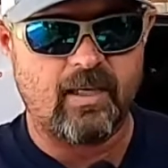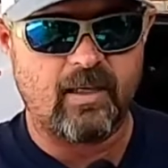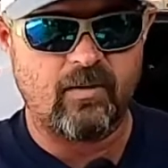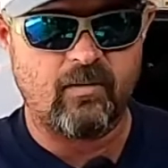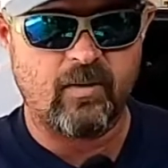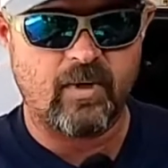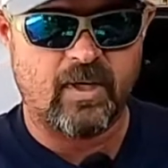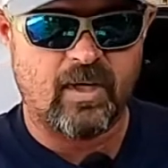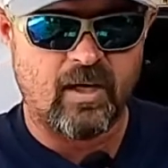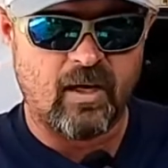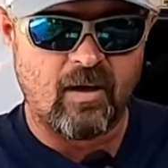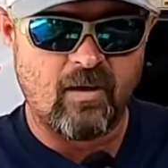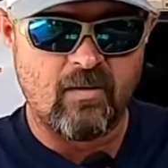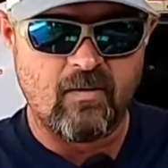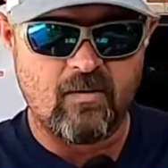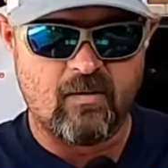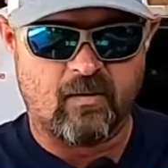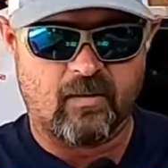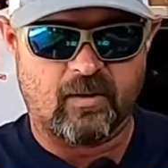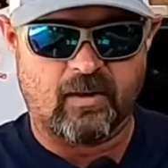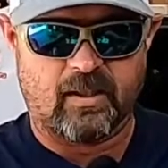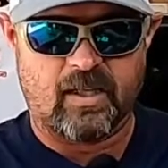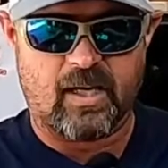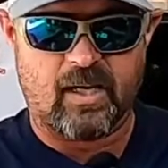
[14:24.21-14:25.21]
there we
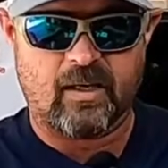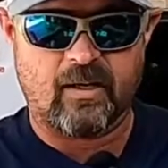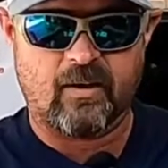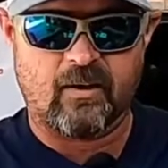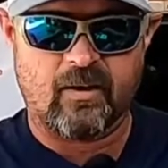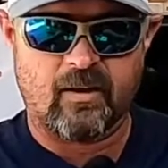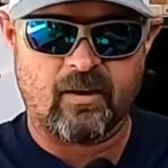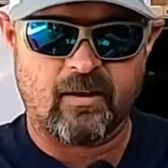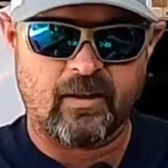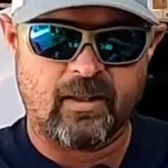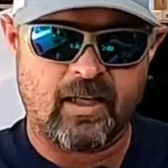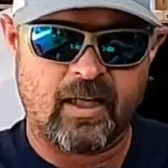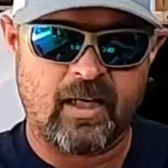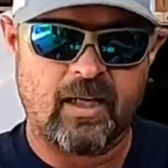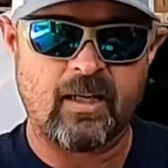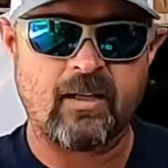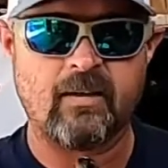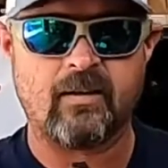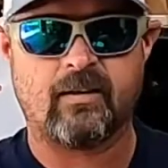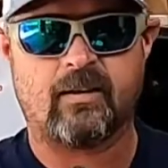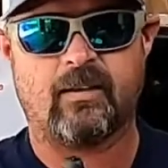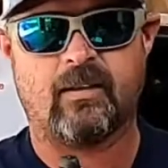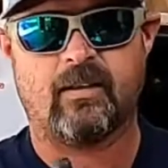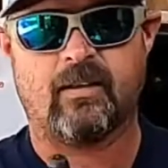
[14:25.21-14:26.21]
go. Lock her on
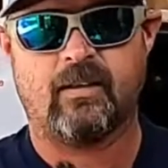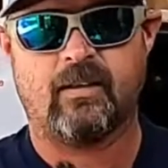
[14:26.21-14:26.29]
down.